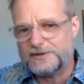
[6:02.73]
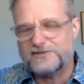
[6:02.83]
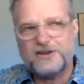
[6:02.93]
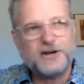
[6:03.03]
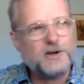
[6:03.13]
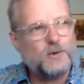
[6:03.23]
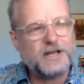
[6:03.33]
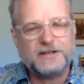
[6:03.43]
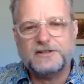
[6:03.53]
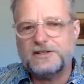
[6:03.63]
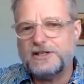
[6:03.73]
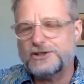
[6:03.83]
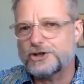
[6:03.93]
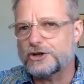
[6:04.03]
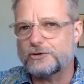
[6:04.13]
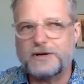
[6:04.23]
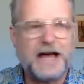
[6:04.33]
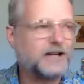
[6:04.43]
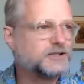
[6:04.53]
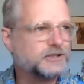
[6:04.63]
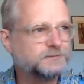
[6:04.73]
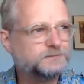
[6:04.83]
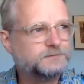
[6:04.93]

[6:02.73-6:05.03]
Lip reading: a very quick knee-jerk reaction.